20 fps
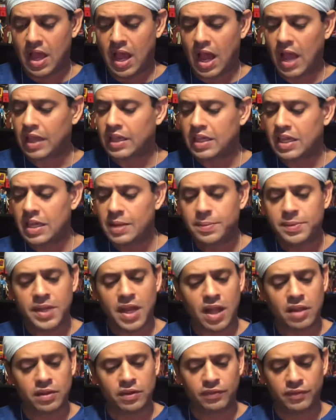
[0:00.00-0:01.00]
I keep
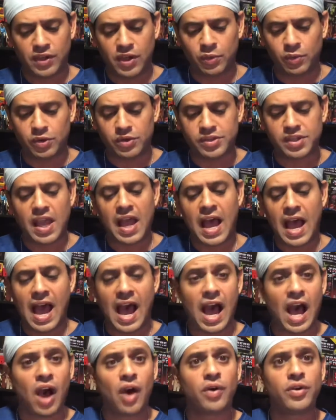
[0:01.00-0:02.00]
telling viewers
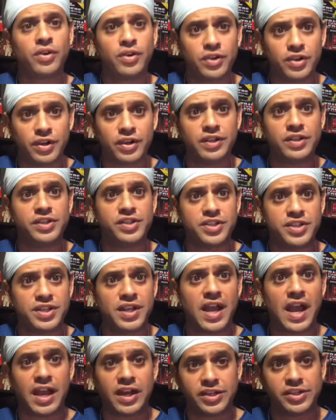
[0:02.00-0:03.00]
how good
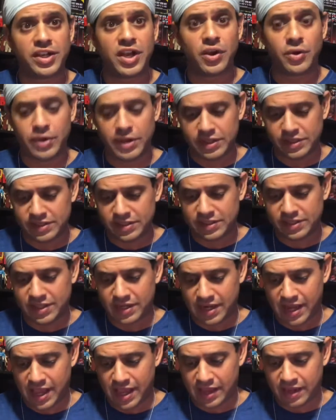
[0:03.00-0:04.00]
G.I. Joe is
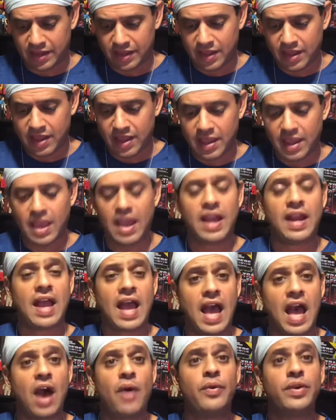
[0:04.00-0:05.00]
today and
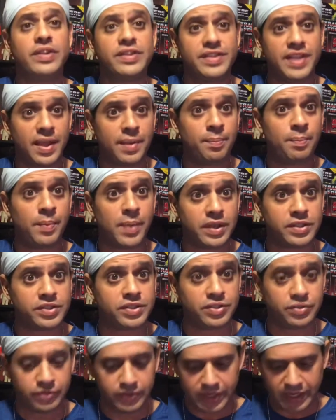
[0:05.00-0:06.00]
how it's a
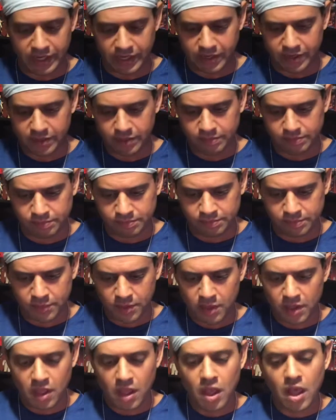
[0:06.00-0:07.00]
must read.
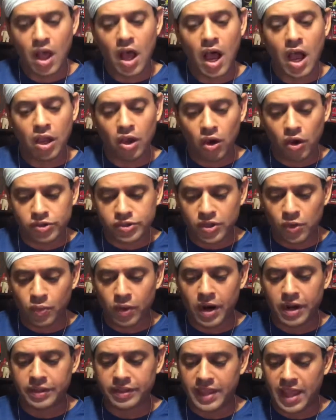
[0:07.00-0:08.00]
I also
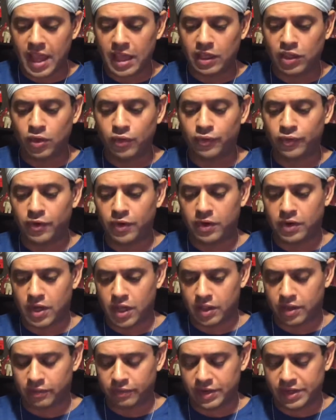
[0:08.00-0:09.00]
want to thank you for
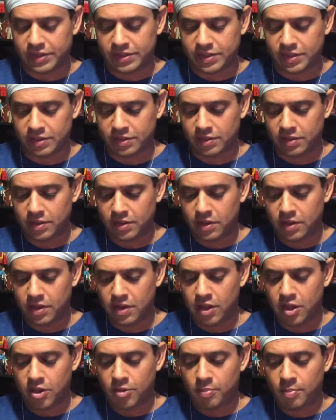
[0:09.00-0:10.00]
another reason.
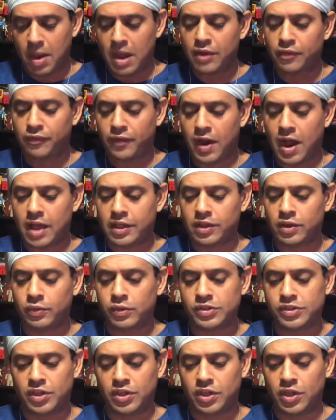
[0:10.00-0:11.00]
My father
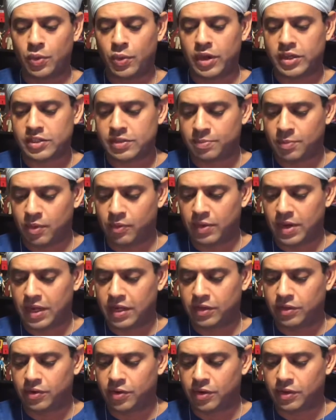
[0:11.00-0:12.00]
was a U.S.
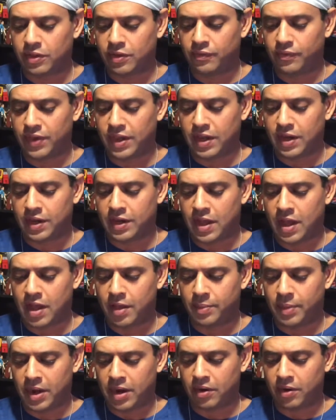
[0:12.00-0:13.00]
Marine during the
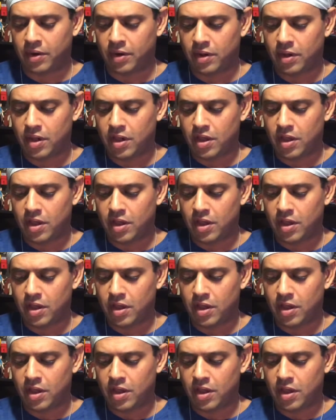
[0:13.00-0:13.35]
Vietnam era.